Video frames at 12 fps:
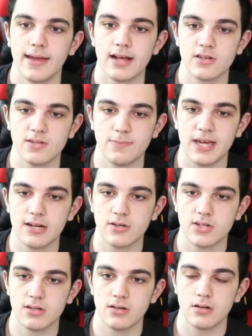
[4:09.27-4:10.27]
Harrison
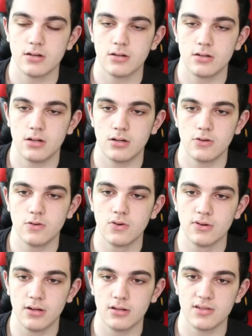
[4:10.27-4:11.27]
Bader's a new
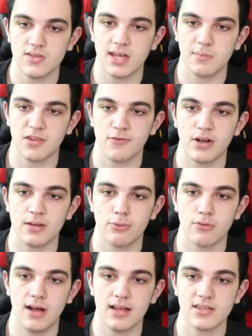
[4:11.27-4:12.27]
gold. Same with Freddie
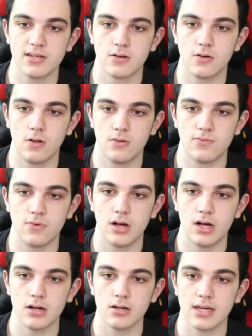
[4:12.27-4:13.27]
Peralta, Colton
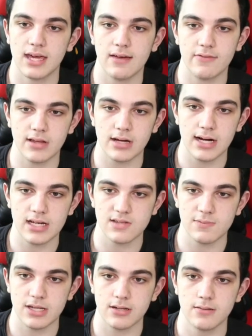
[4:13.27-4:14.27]
Long, Kevin
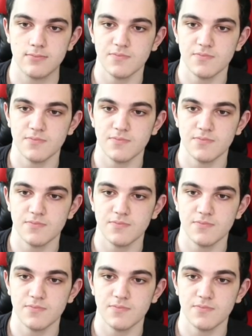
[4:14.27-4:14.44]
Gosman.